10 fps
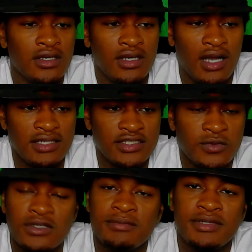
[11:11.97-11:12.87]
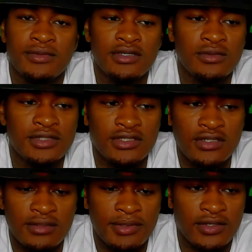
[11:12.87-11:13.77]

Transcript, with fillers: I just want to be real with y'all, bro.